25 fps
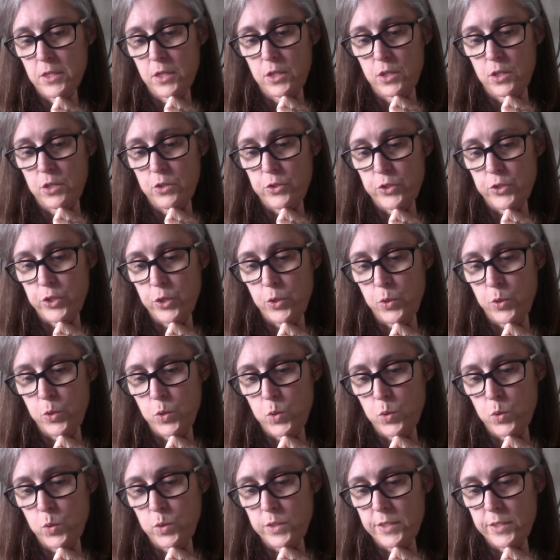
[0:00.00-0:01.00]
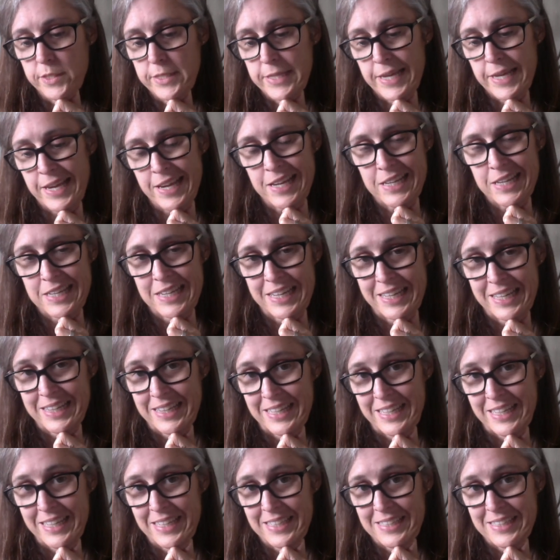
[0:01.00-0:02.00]
So
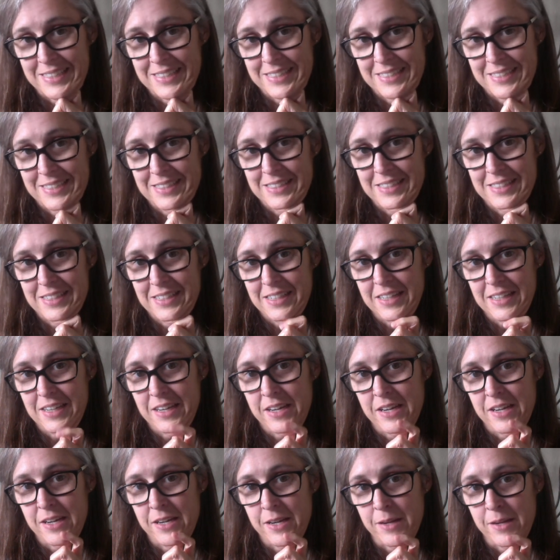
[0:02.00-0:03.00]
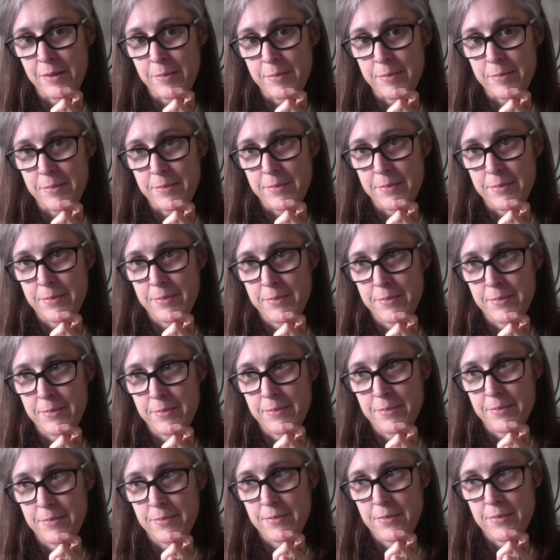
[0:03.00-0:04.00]
technically, I
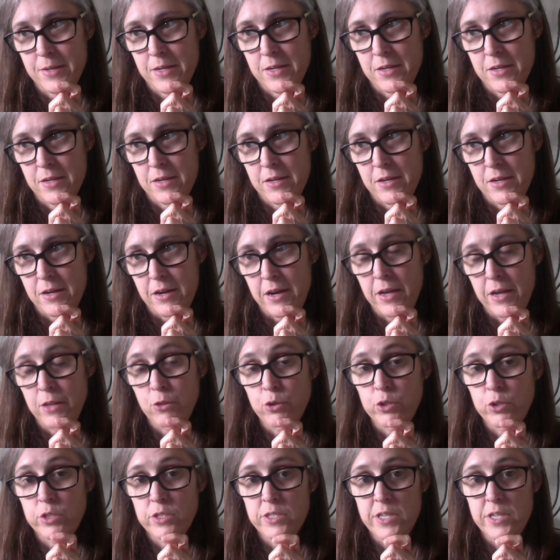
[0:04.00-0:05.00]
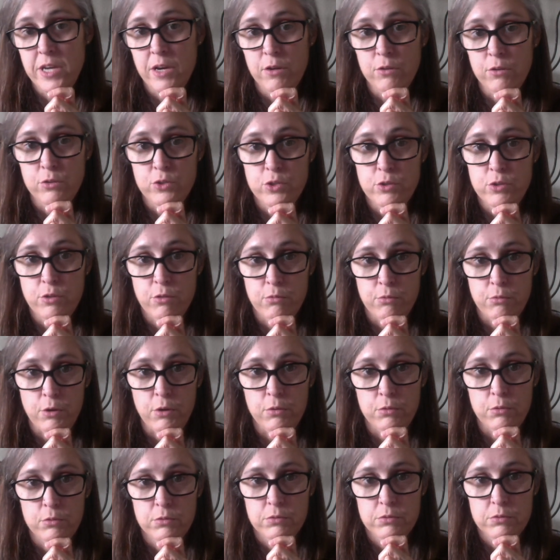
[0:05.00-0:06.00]
learned how to
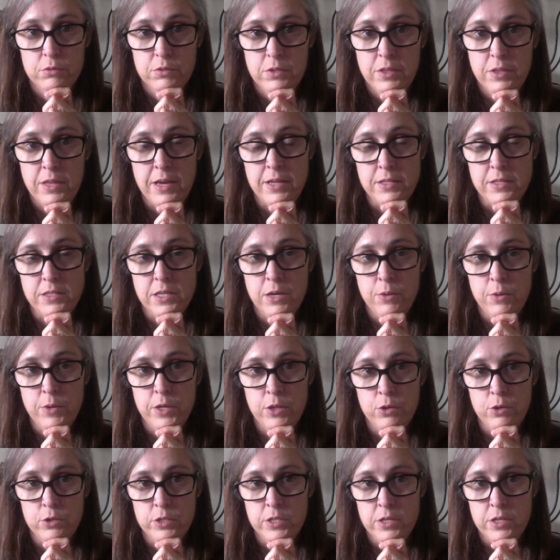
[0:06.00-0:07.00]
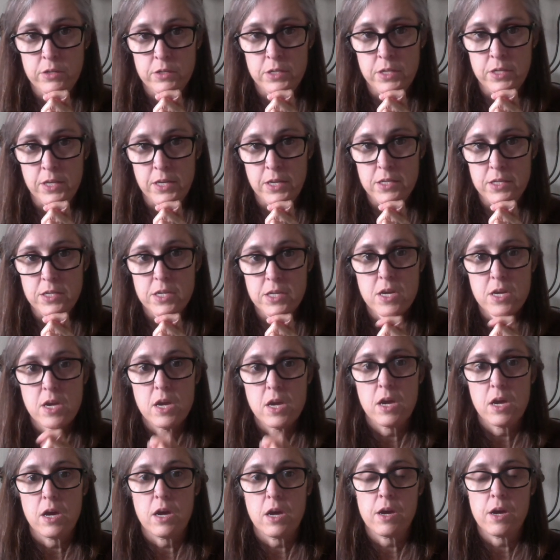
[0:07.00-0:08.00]
throw. That's how I learned how to knit.
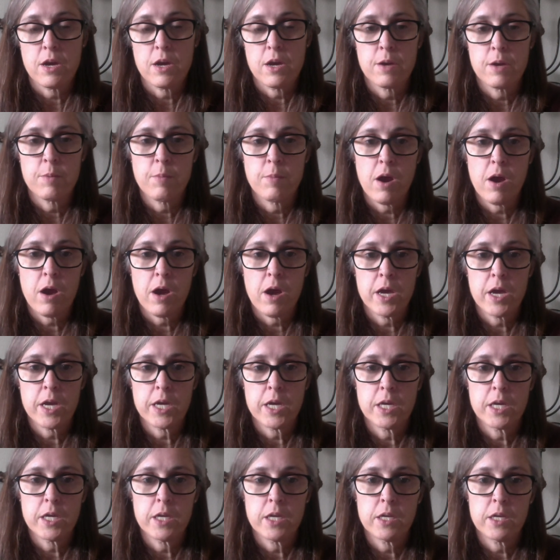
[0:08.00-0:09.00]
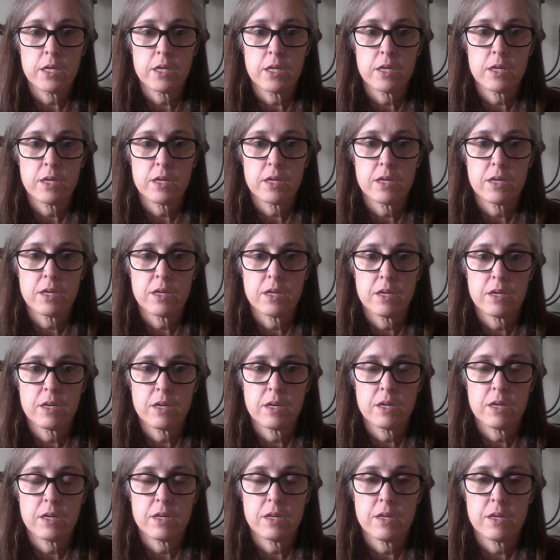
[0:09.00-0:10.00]
I
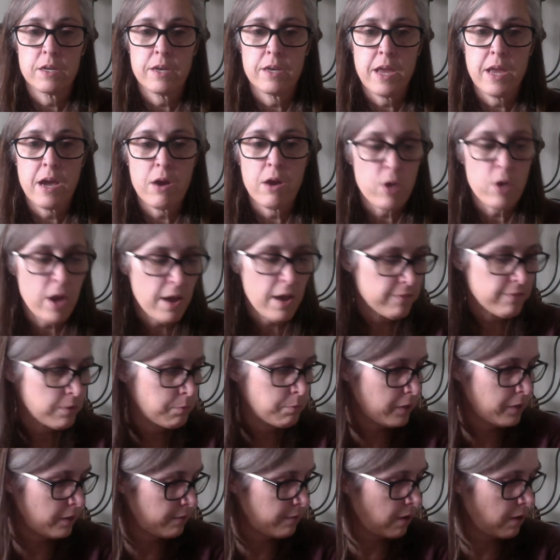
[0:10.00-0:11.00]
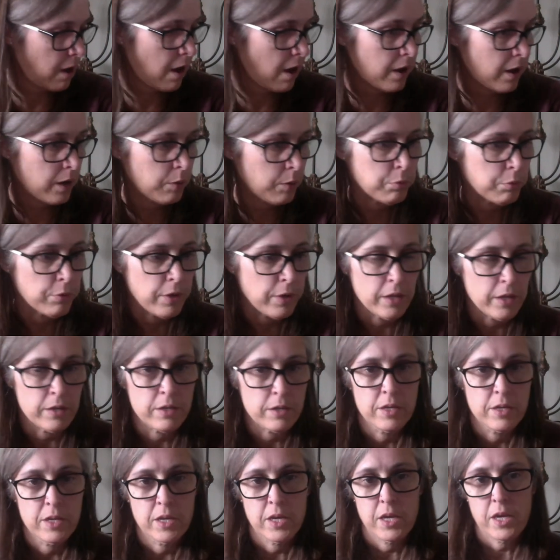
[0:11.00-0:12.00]
now have a bit of a hybrid
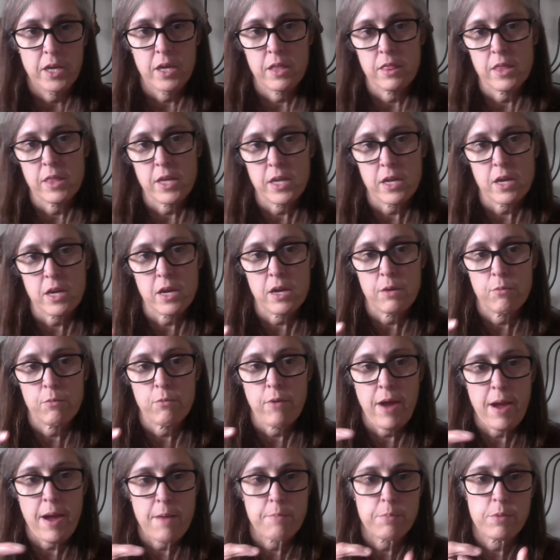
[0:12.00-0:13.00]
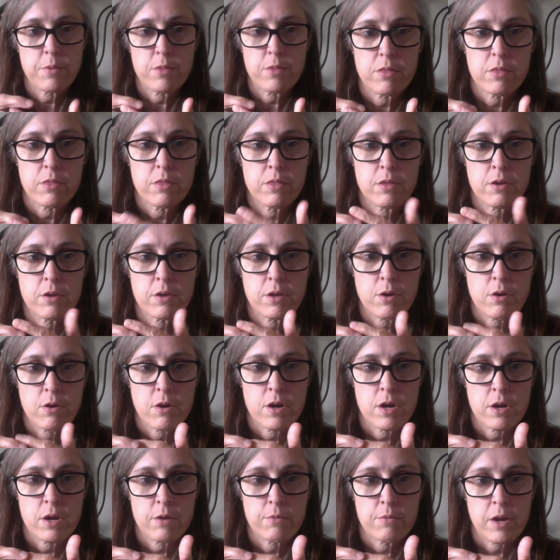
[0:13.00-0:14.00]
in that I wrap the
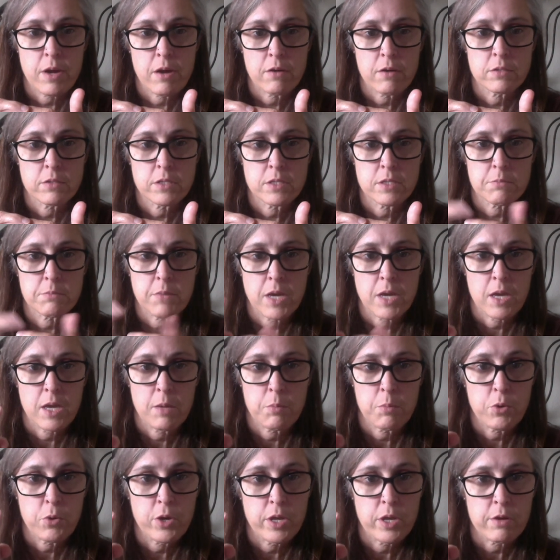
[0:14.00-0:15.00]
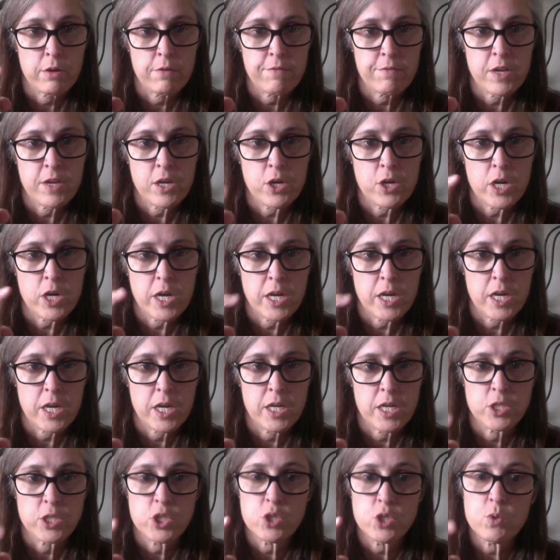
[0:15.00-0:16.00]
yarn around my pointer finger and
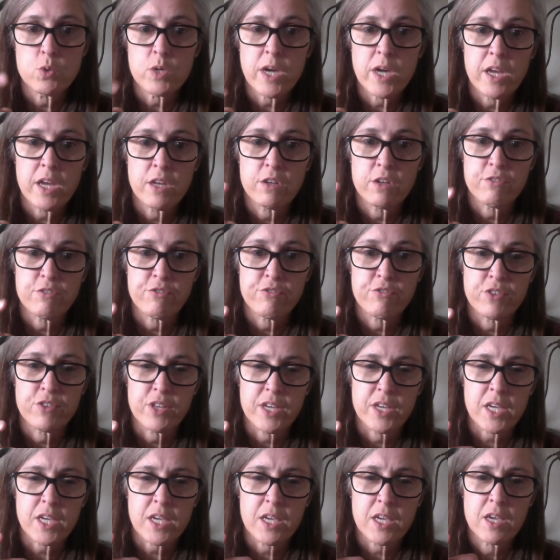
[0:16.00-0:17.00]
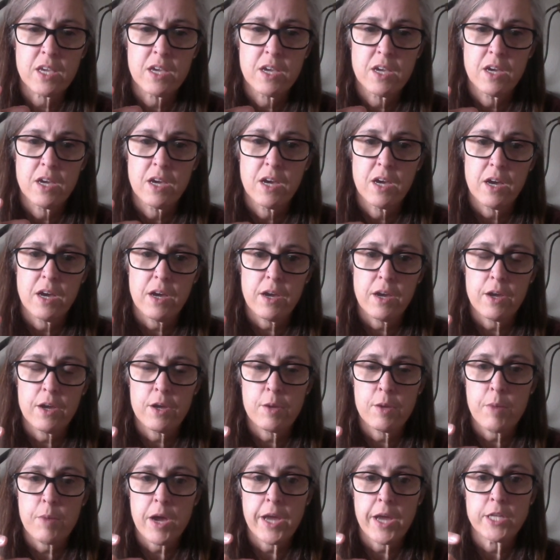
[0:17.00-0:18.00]
I do kind of flick.
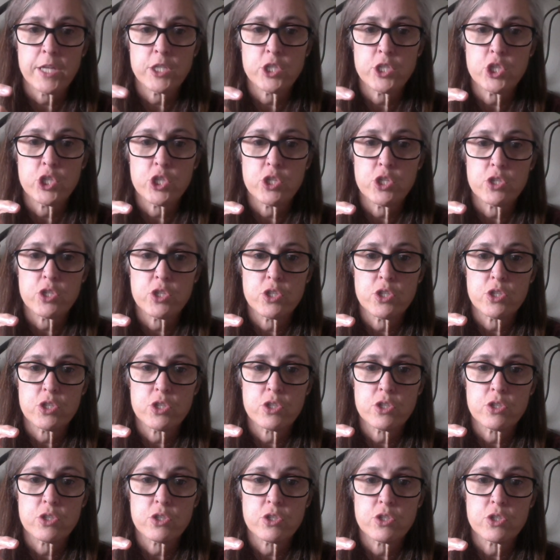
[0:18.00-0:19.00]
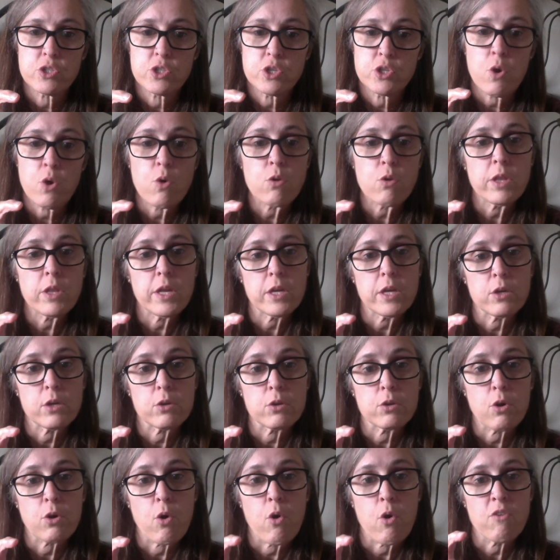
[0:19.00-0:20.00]
I don't
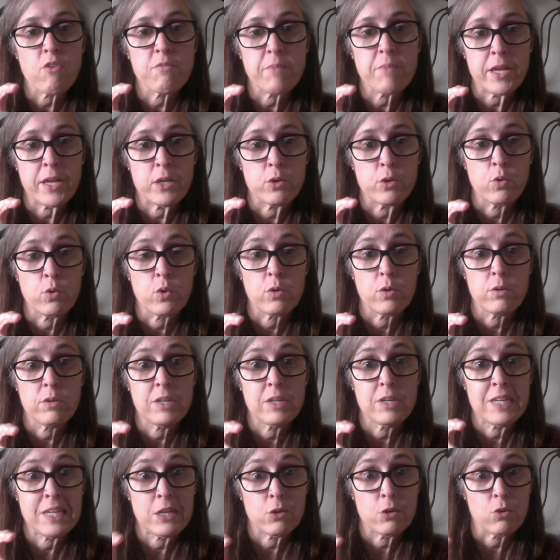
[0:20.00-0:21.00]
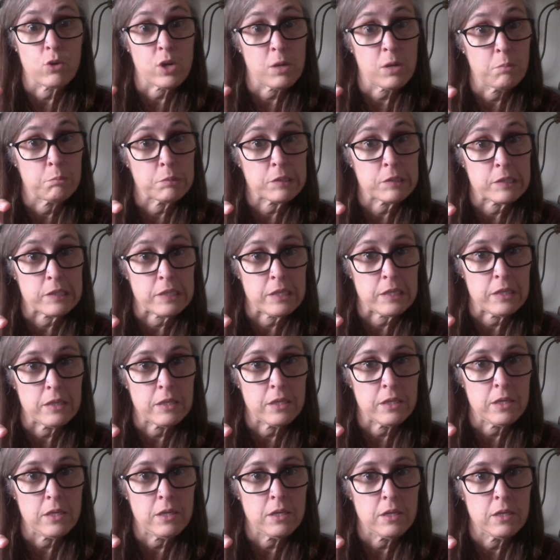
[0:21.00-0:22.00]
let go of my needle
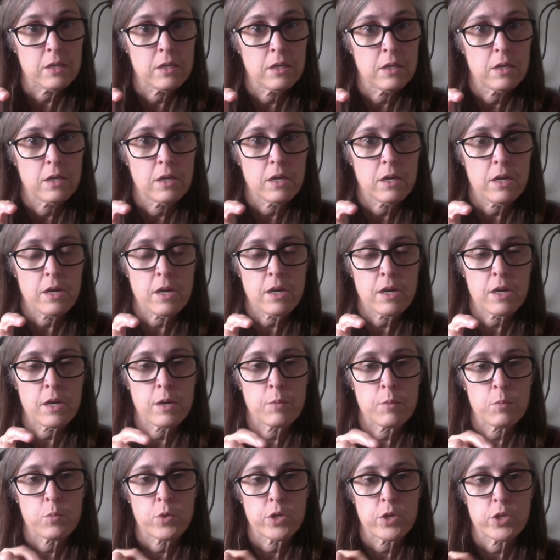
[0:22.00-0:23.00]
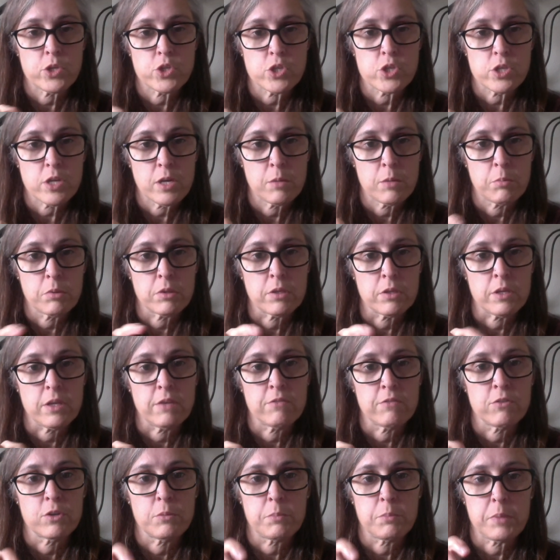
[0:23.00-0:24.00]
completely, which I believe
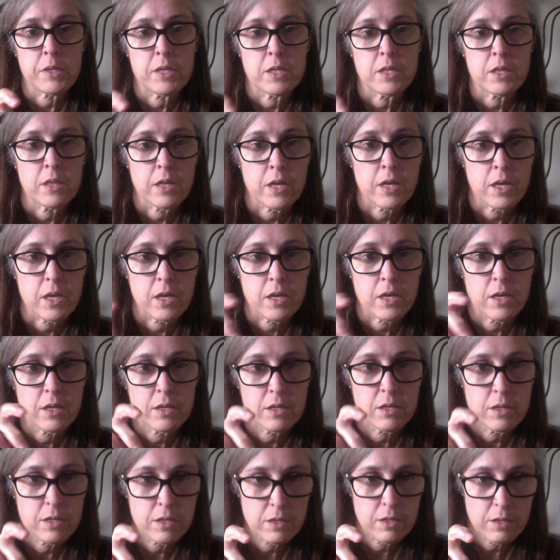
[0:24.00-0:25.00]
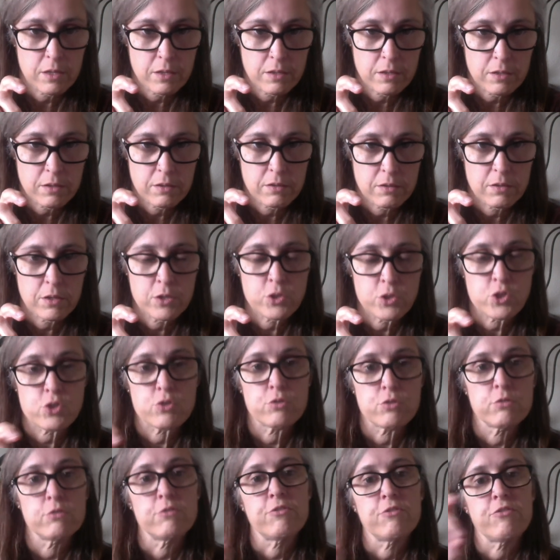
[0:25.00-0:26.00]
would be like a
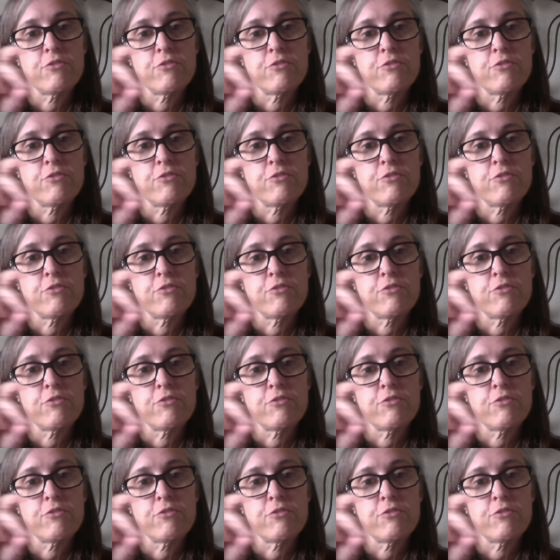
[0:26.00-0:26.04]
true